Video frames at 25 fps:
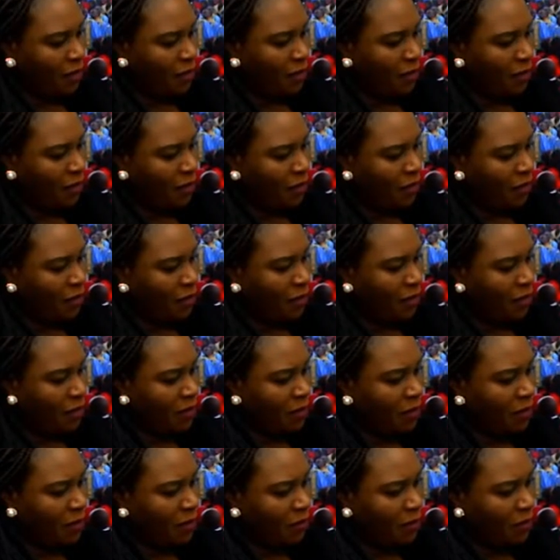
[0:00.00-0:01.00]
You know,
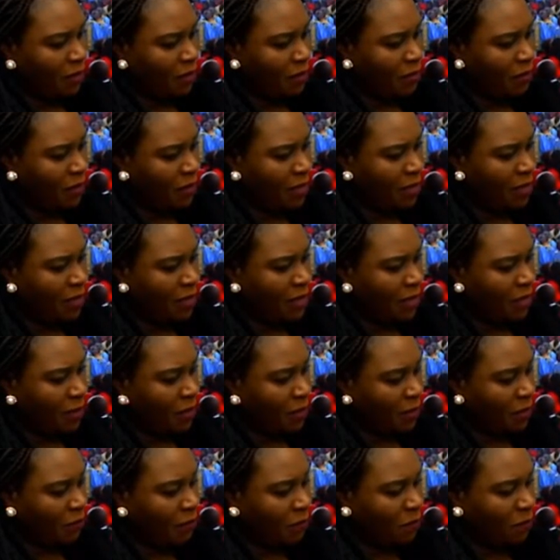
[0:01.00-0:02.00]
we see a
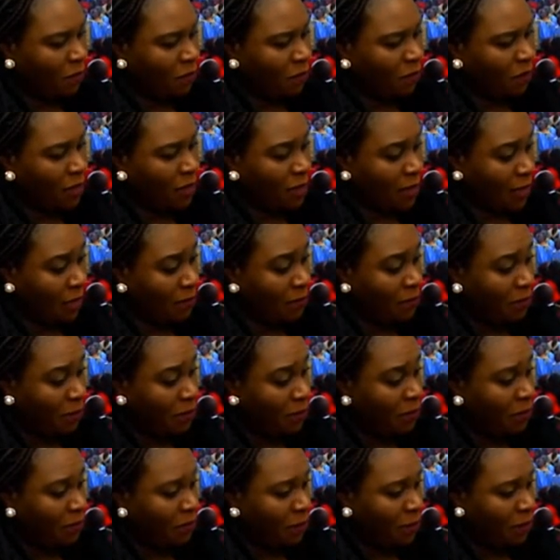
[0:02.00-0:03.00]
lot of people, some
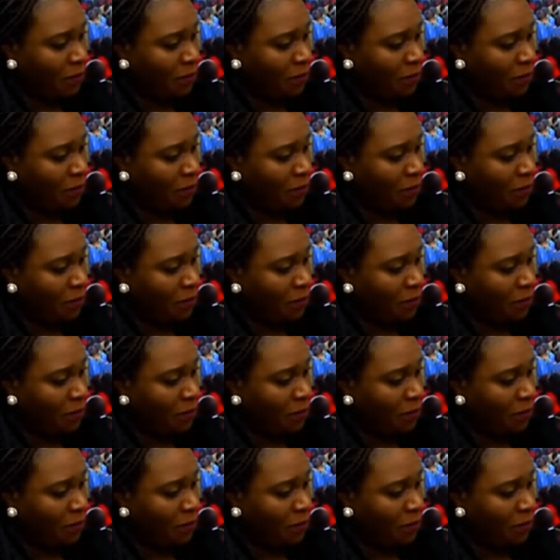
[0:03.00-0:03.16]
people,